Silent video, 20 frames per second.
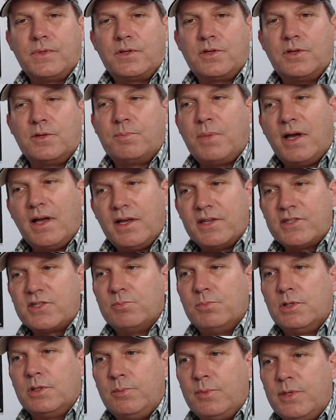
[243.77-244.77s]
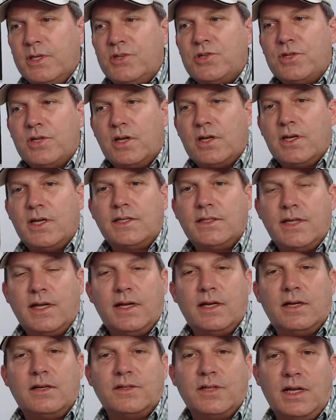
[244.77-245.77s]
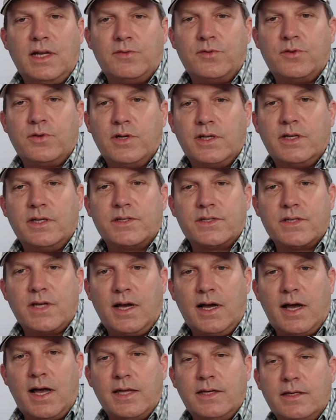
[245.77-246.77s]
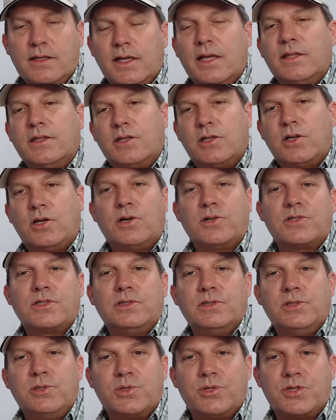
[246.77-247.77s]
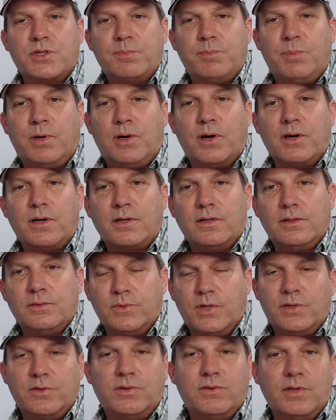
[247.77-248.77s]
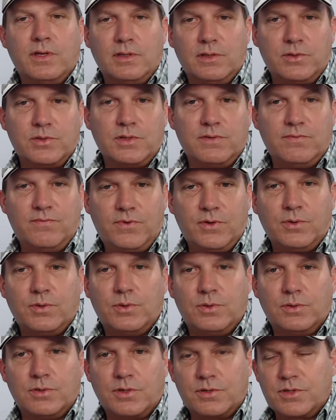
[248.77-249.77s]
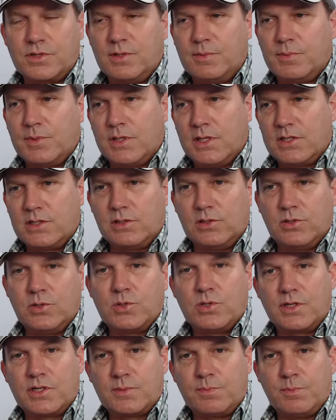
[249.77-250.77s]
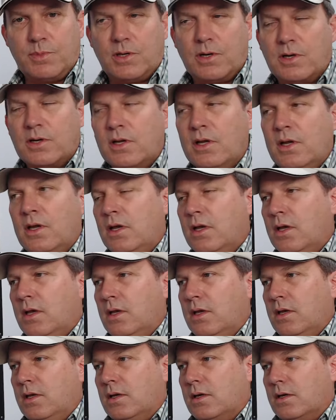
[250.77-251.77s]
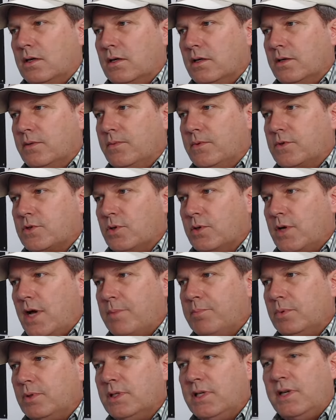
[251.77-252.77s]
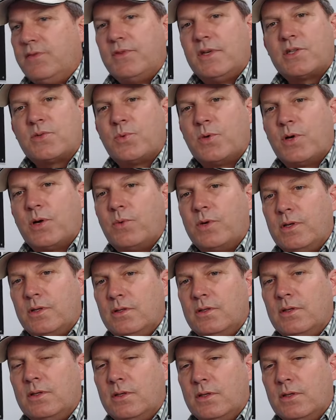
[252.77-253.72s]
could possibly be shutting down after it gets hot and the cart's losing spark rather than losing fuel or something. It's losing spark. So I believe that's where we,